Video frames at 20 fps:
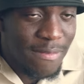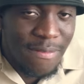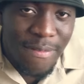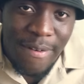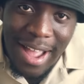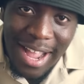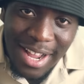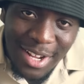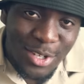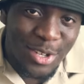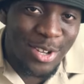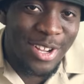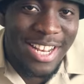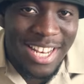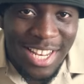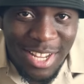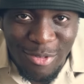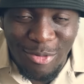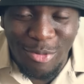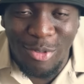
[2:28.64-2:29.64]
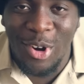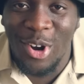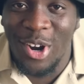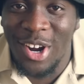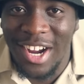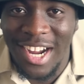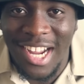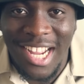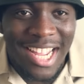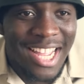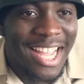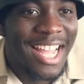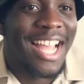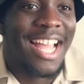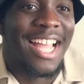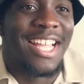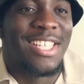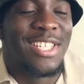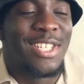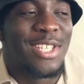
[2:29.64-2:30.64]
factually wrong
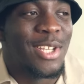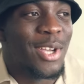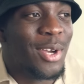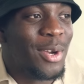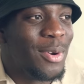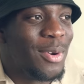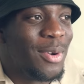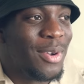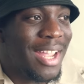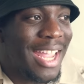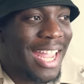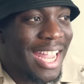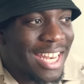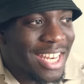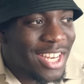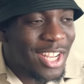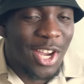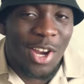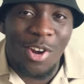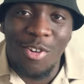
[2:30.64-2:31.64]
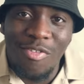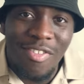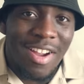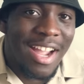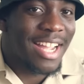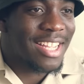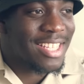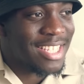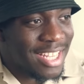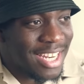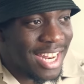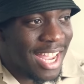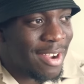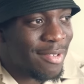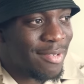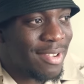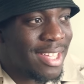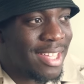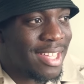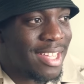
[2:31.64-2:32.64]
and so incorrect and
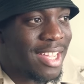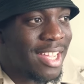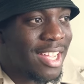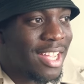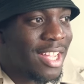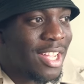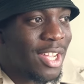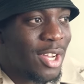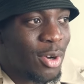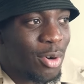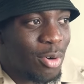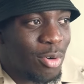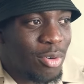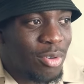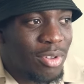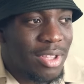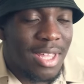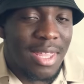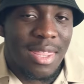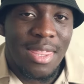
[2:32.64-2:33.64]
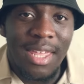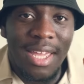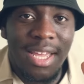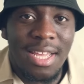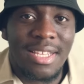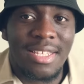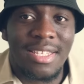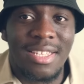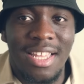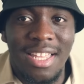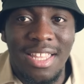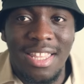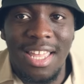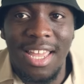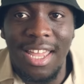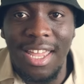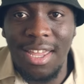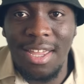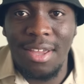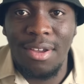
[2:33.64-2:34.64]
every all the things that
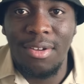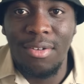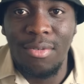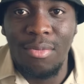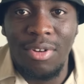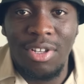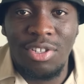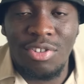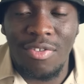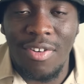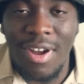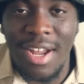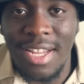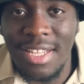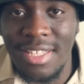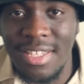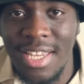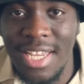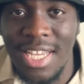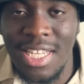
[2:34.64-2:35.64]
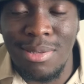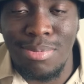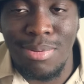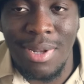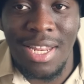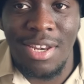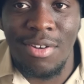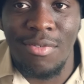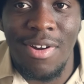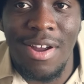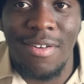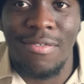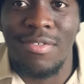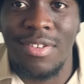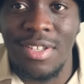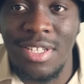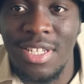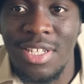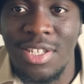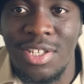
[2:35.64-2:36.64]
they were trying to explain the
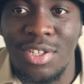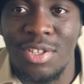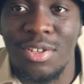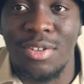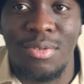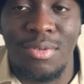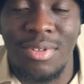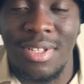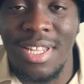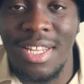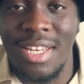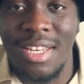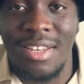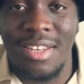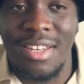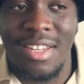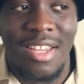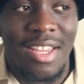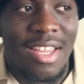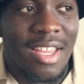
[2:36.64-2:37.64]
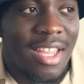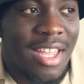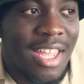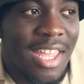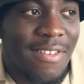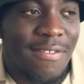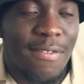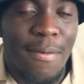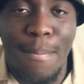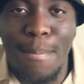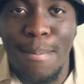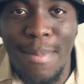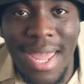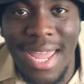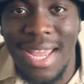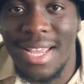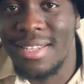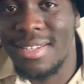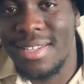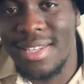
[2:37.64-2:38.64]
references to didn't even
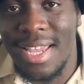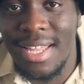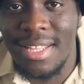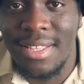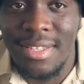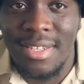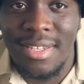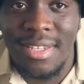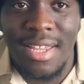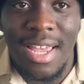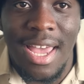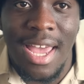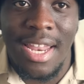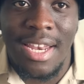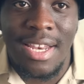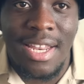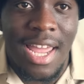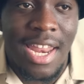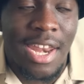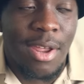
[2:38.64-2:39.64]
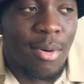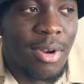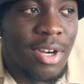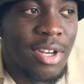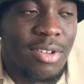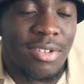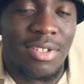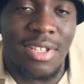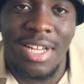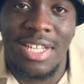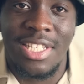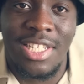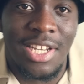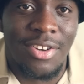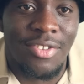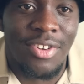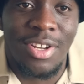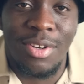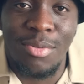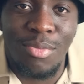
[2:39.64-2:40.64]
make sense. And anyone who's
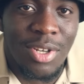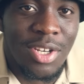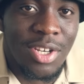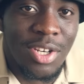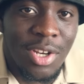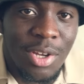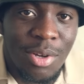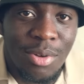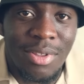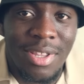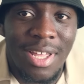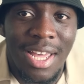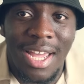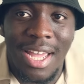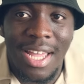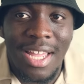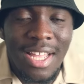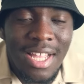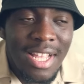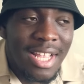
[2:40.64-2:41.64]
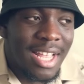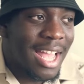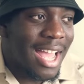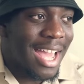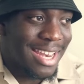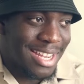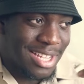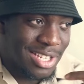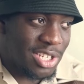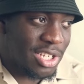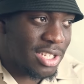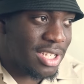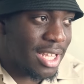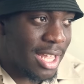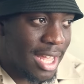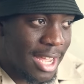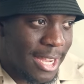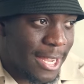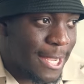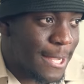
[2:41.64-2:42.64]
Nigerian would know that. And it's just
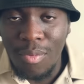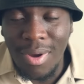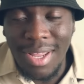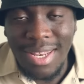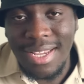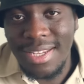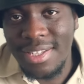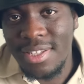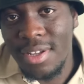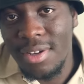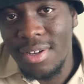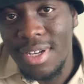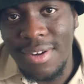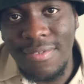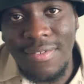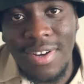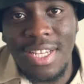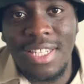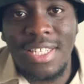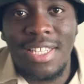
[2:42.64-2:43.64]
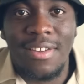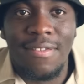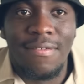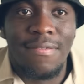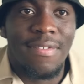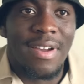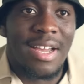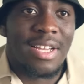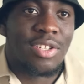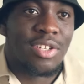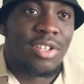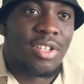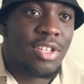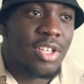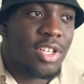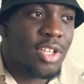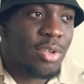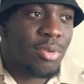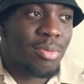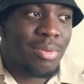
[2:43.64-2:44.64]
like when there's no diversity in
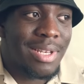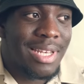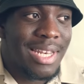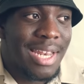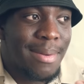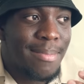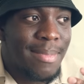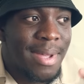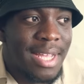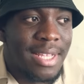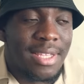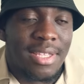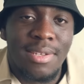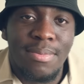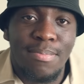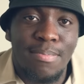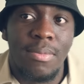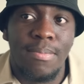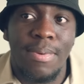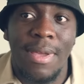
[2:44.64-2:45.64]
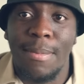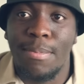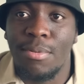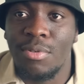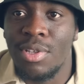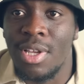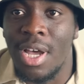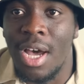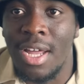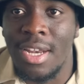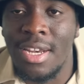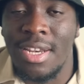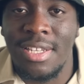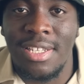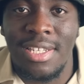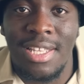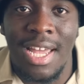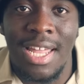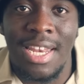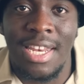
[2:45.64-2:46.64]
fashion, you limit people's
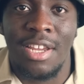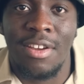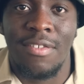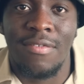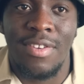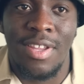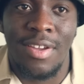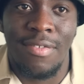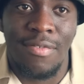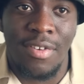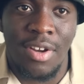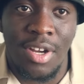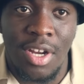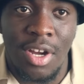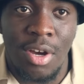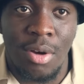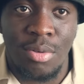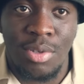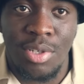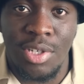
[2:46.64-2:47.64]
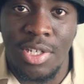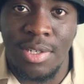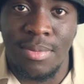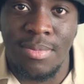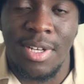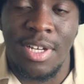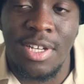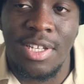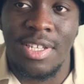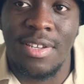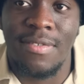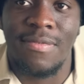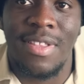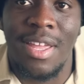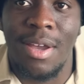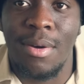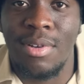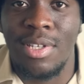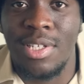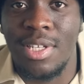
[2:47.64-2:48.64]
understanding of different cultures. Because if
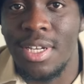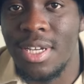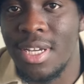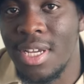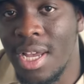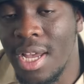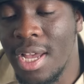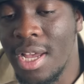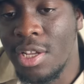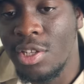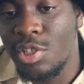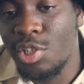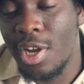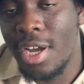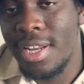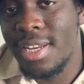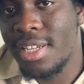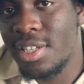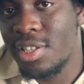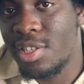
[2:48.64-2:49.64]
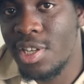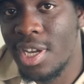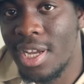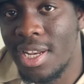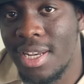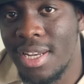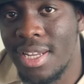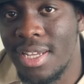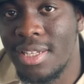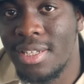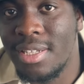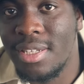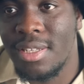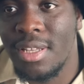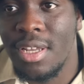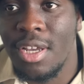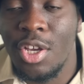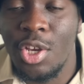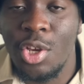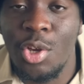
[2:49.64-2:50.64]
there was a Chinese
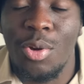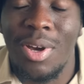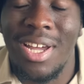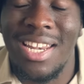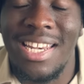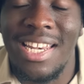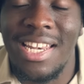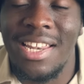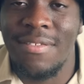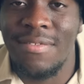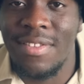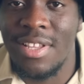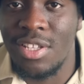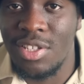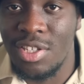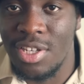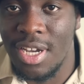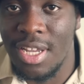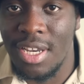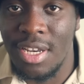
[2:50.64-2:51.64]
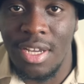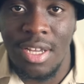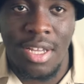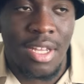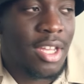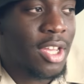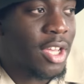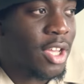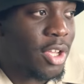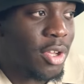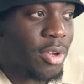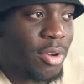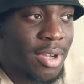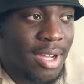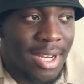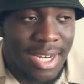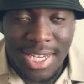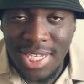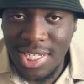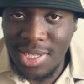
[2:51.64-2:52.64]
journalist who had lived in China, who
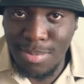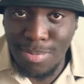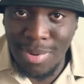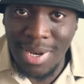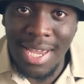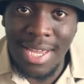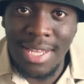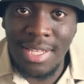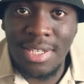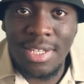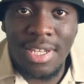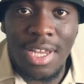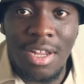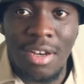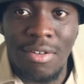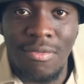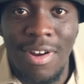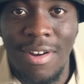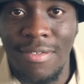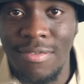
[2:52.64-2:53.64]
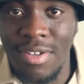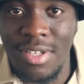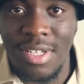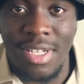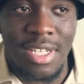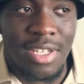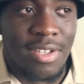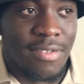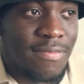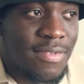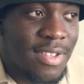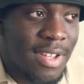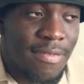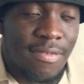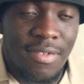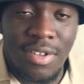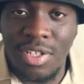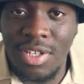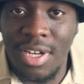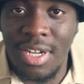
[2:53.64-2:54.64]
could explain certain references of
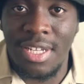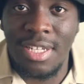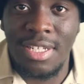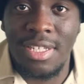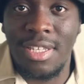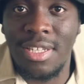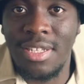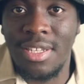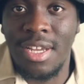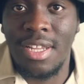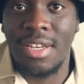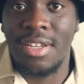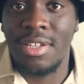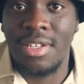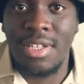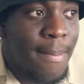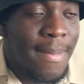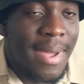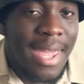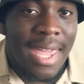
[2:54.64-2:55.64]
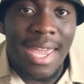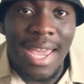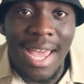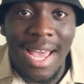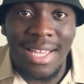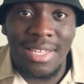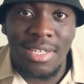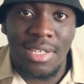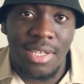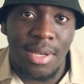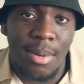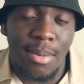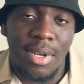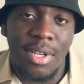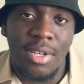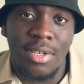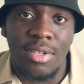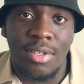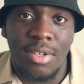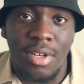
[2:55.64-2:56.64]
different Chinese designers. Me, as someone
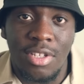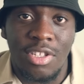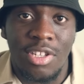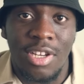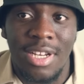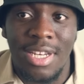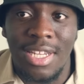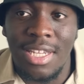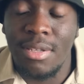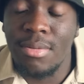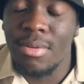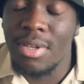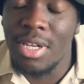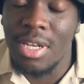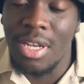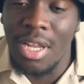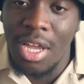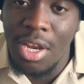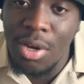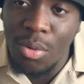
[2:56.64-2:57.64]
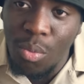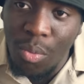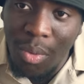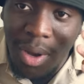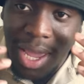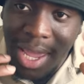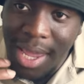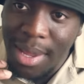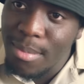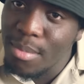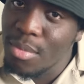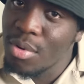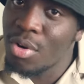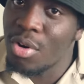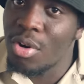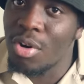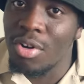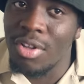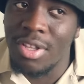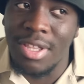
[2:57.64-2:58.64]
who's not Chinese, would learn way
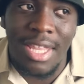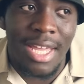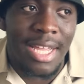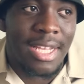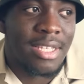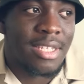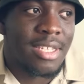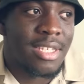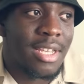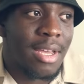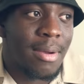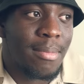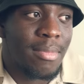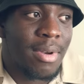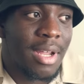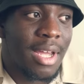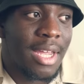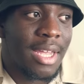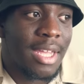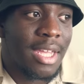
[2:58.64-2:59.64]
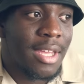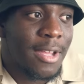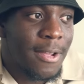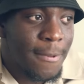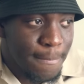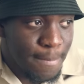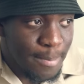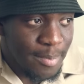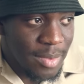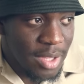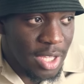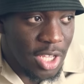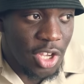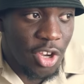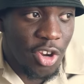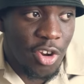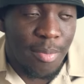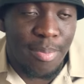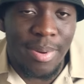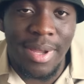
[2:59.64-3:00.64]
more than some like
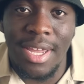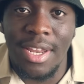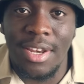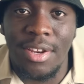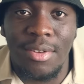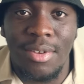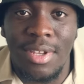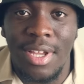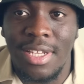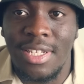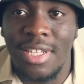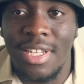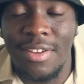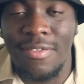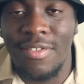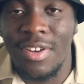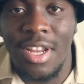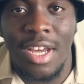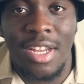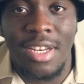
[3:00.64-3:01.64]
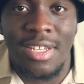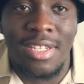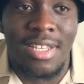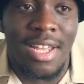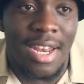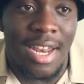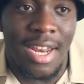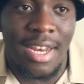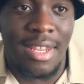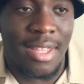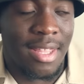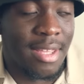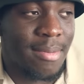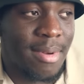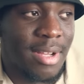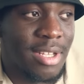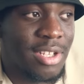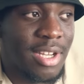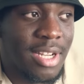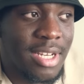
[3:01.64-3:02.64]
European who doesn't even understand anything
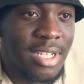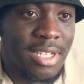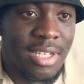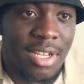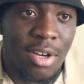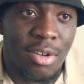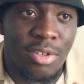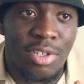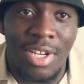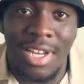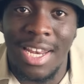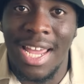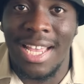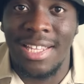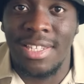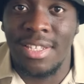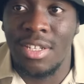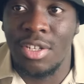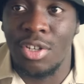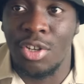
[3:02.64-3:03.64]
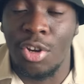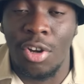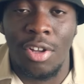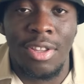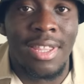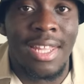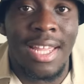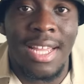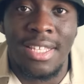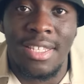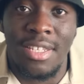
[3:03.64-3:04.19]
about Chinese culture and hasn't gone there